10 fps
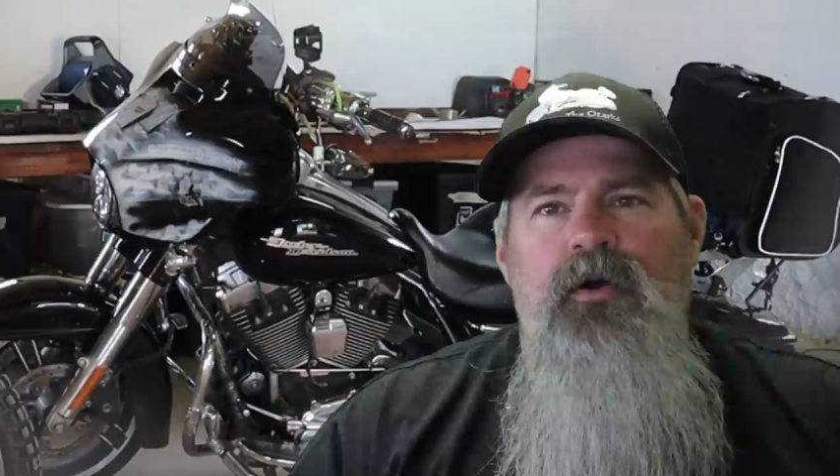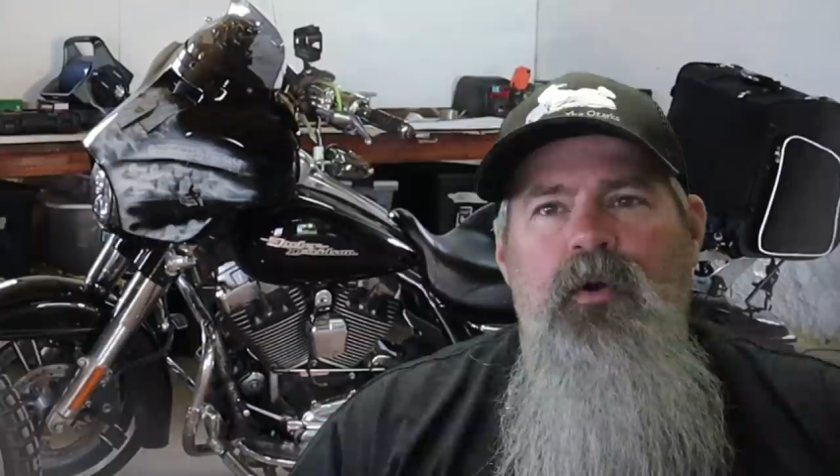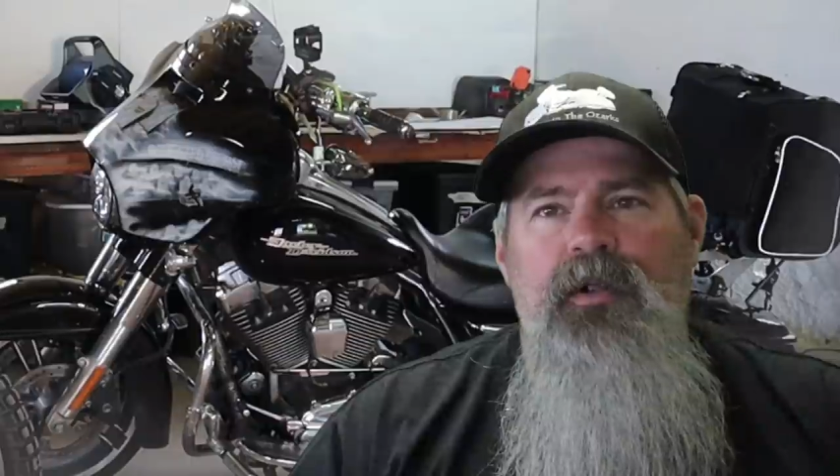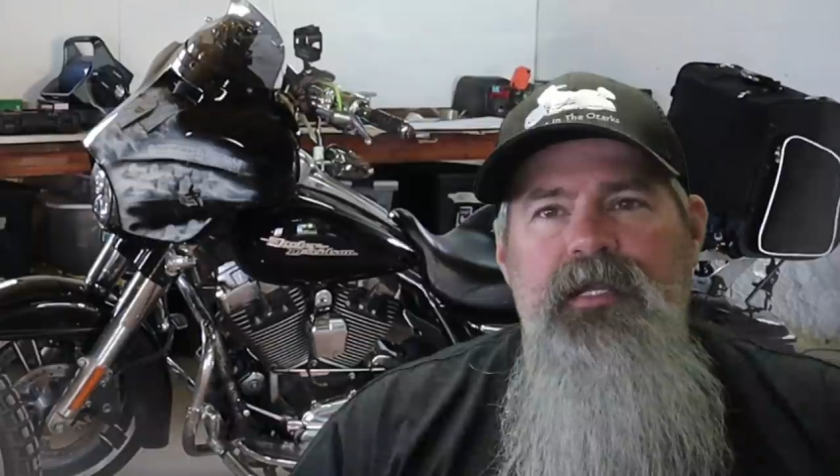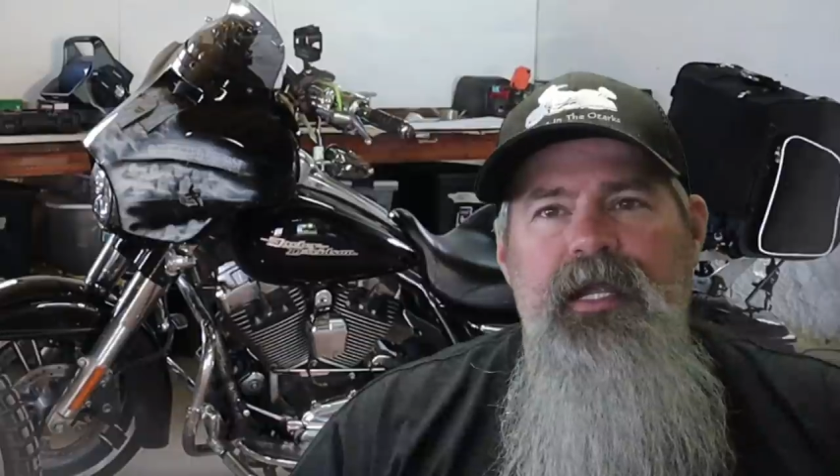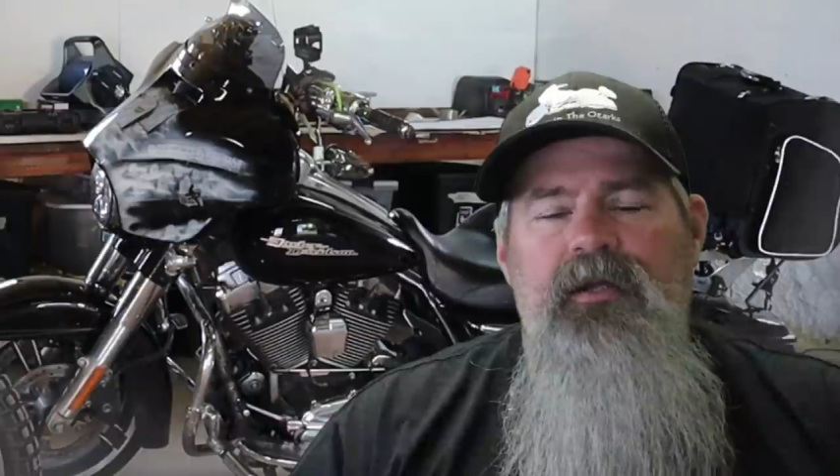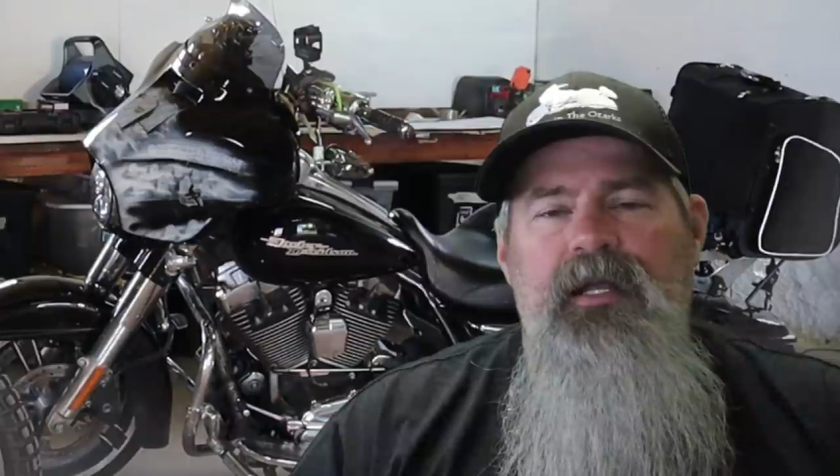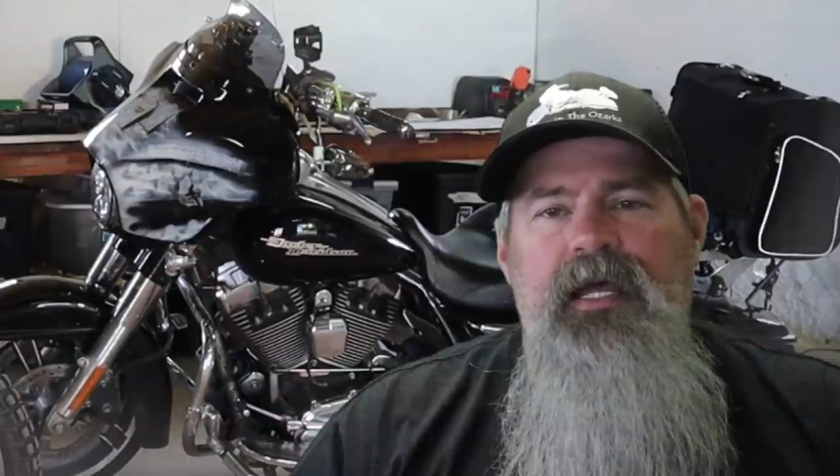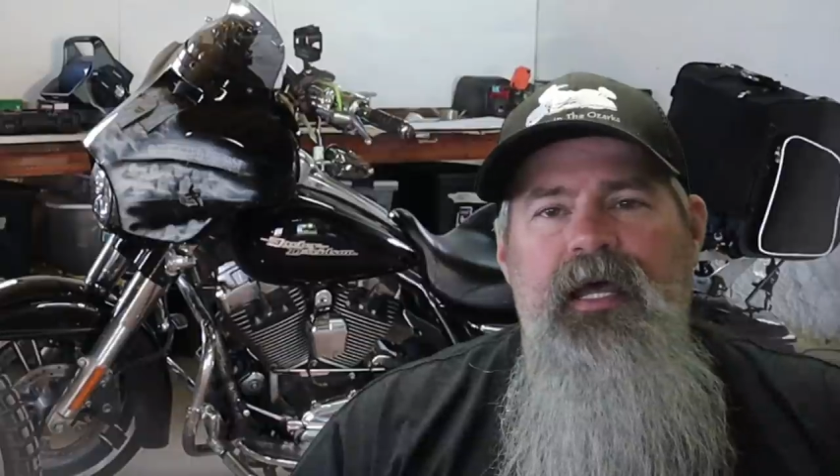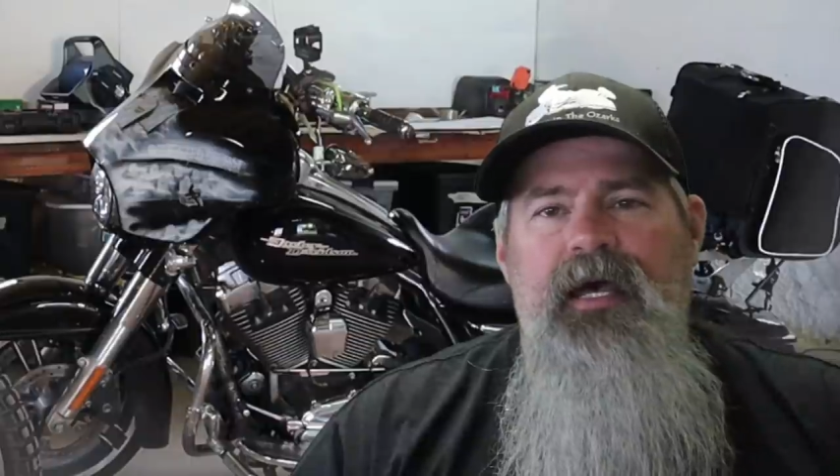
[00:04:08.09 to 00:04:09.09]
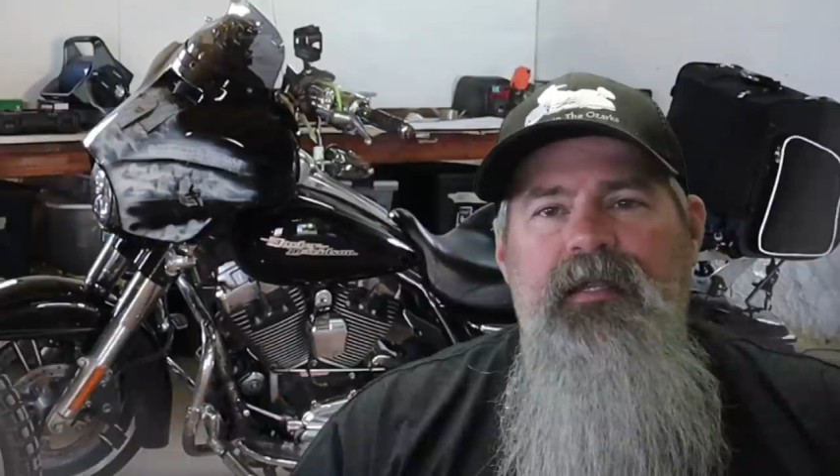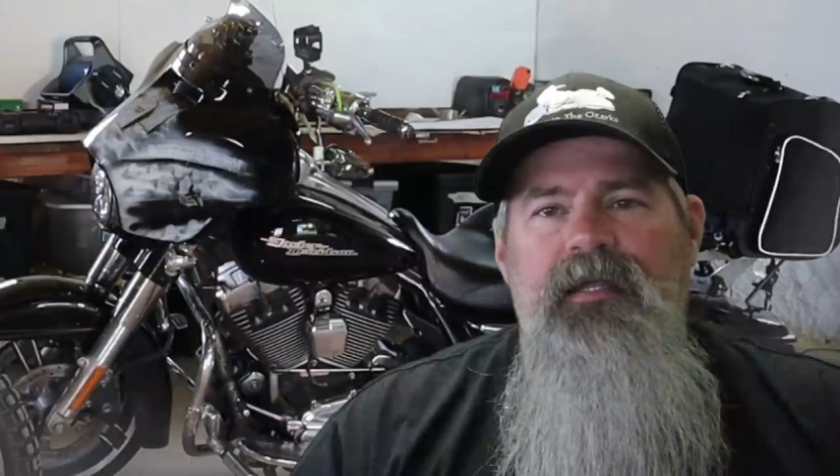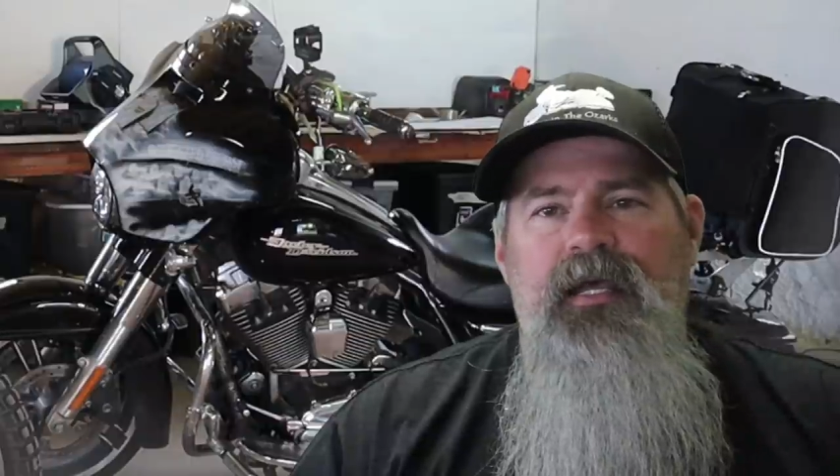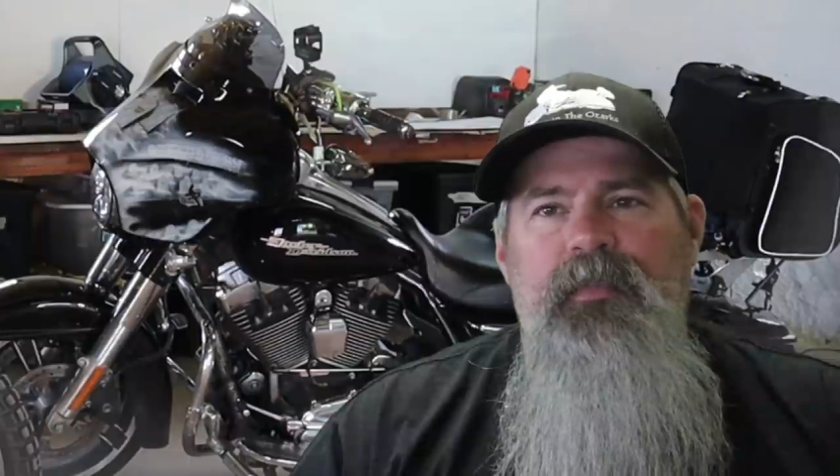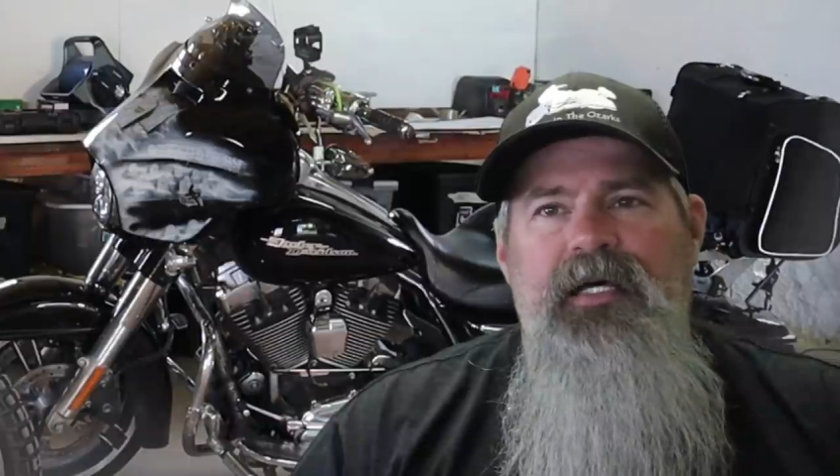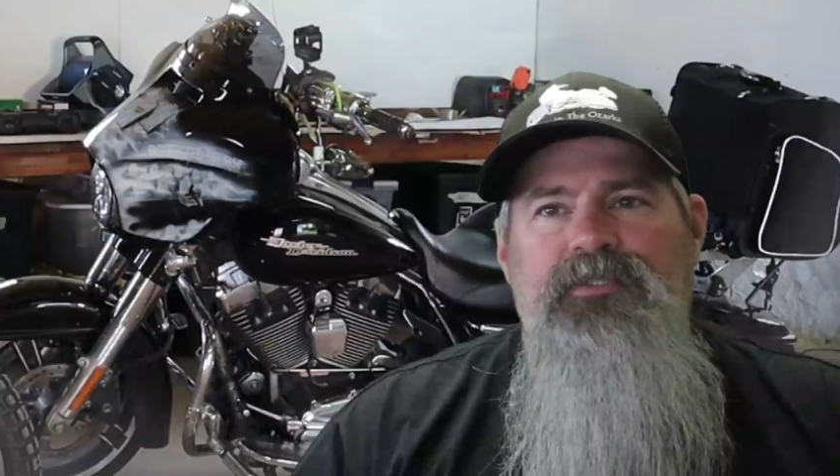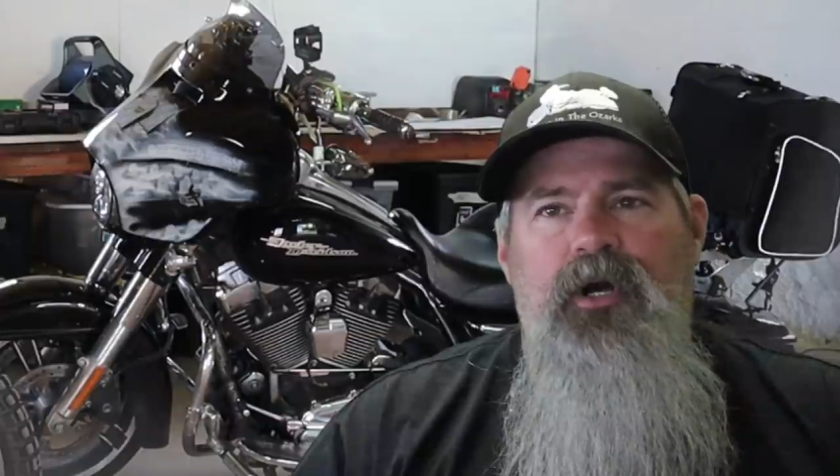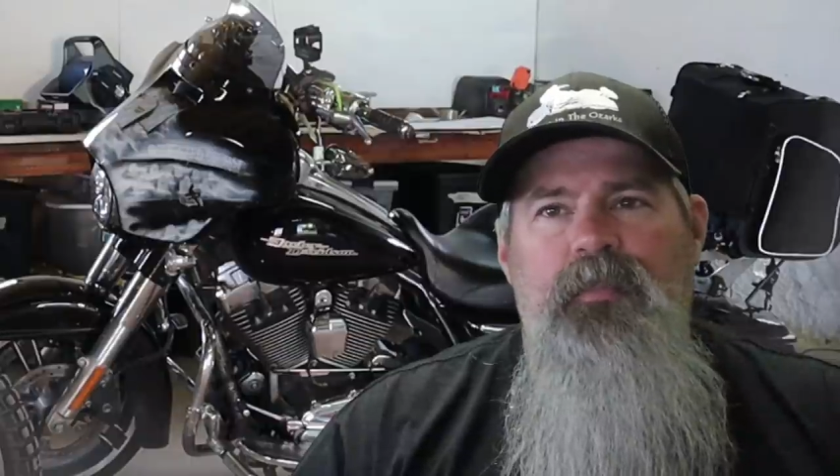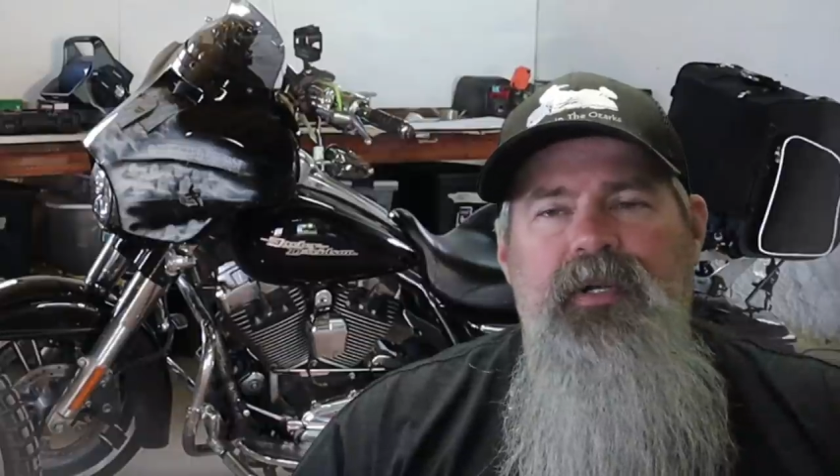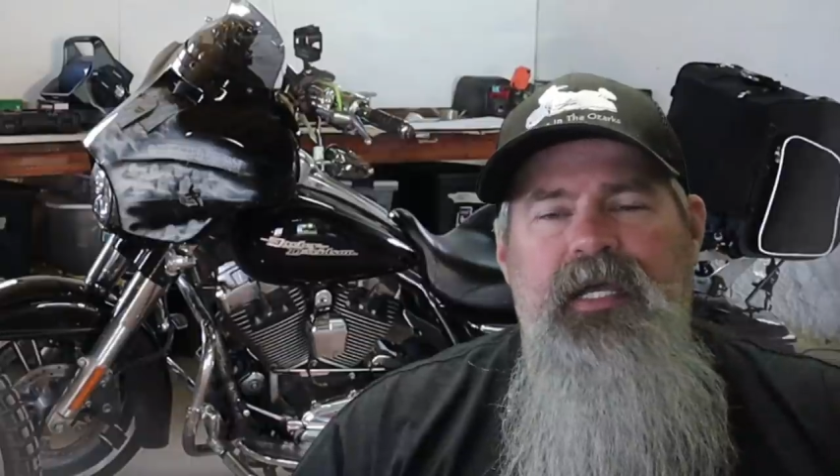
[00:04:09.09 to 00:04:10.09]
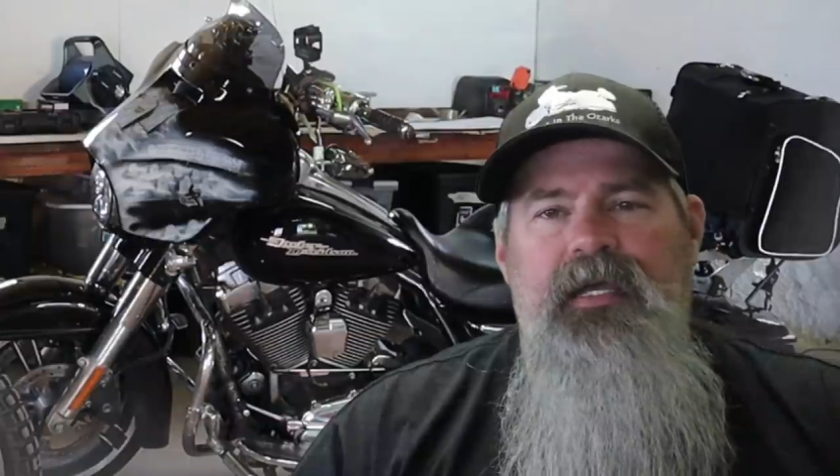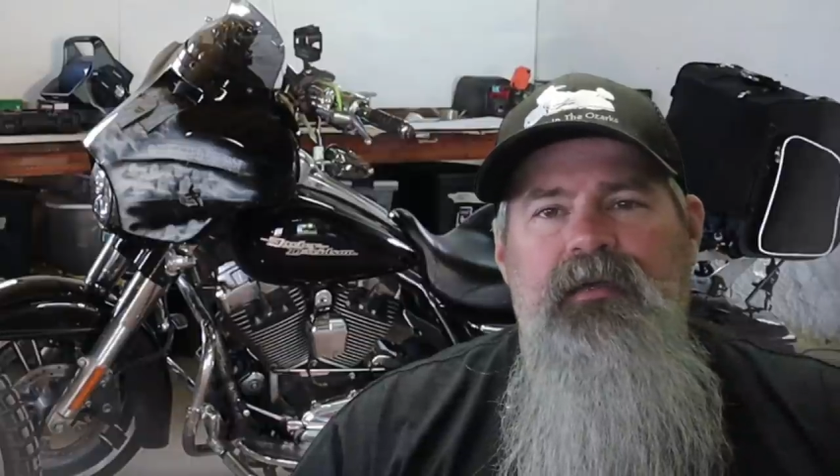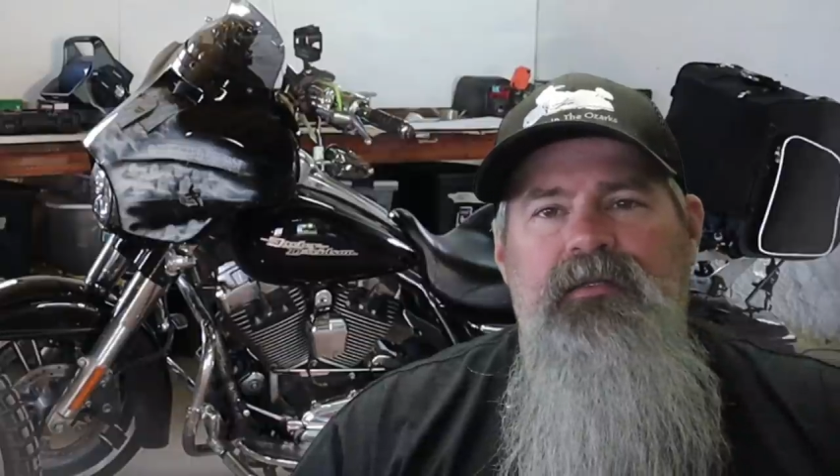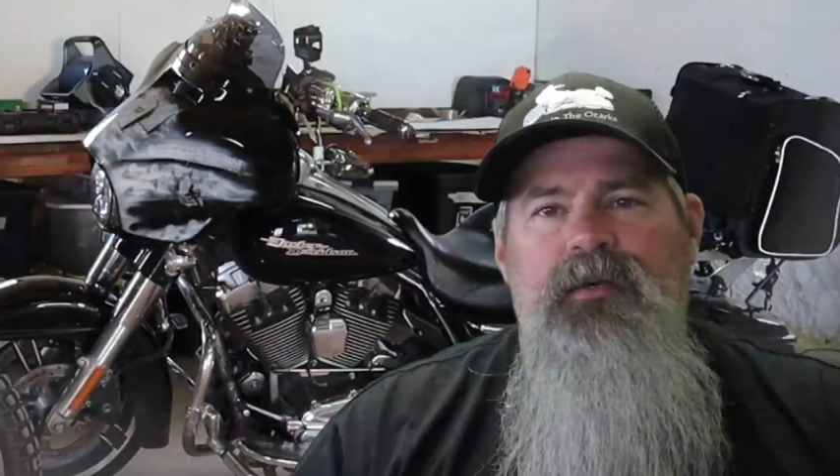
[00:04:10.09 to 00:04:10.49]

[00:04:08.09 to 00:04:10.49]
or nearly at MSRP